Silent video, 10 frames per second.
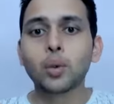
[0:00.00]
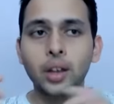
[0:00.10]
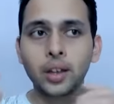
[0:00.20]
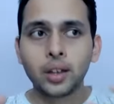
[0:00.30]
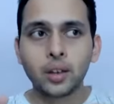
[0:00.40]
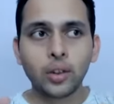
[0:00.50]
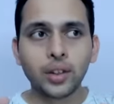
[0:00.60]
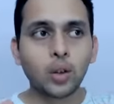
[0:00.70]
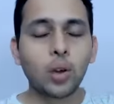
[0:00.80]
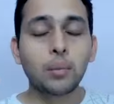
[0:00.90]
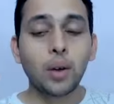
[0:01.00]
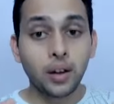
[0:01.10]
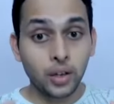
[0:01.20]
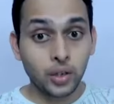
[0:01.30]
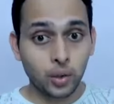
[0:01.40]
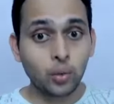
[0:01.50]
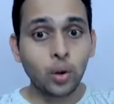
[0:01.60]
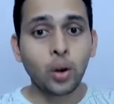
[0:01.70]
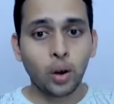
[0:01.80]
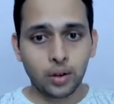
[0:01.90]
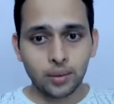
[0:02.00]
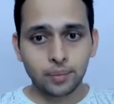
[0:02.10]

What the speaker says: Okay, whether you have understood or not.